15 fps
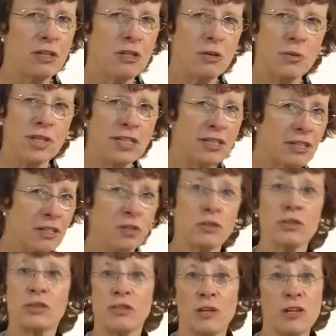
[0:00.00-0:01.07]
We did a
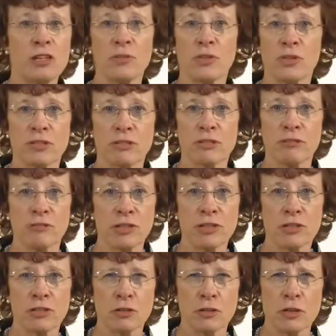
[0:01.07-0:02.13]
good job with our
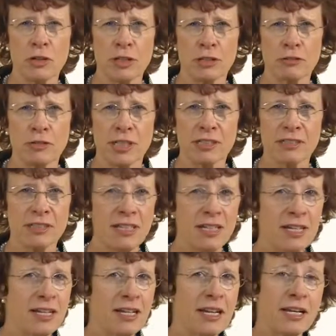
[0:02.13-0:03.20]
original contract,
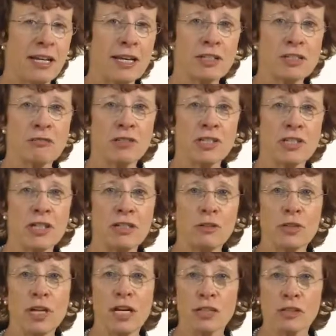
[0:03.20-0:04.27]
and as a
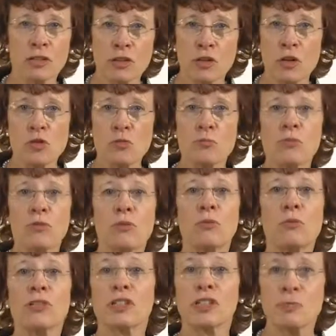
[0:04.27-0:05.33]
result, our scope
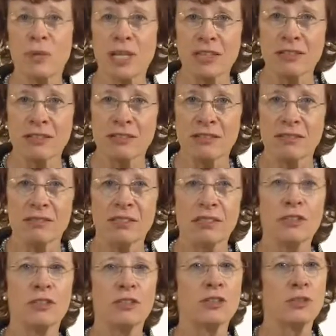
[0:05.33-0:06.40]
was expanded
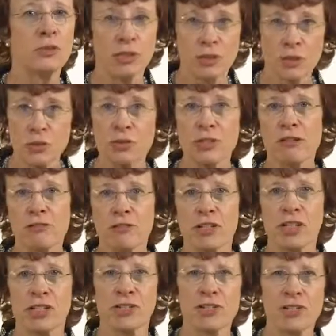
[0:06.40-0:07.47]
to include
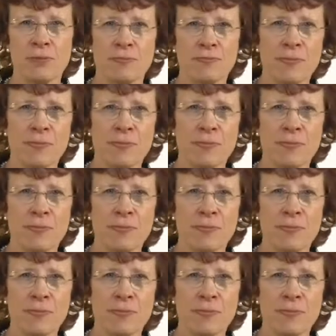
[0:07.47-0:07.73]
outreach.